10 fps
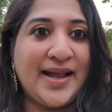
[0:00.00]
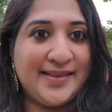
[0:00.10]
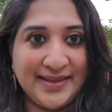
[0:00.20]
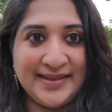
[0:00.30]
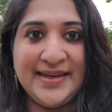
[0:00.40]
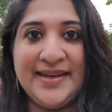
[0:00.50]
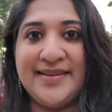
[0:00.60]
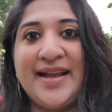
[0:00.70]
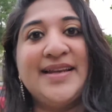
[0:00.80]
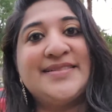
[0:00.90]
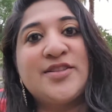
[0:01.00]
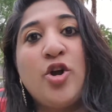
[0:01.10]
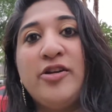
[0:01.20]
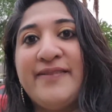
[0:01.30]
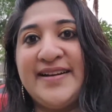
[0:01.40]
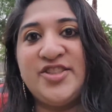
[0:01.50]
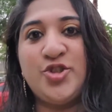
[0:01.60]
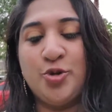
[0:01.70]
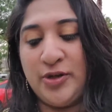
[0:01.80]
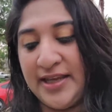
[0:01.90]
the green dal. It's called red
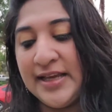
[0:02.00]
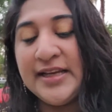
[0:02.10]
chori.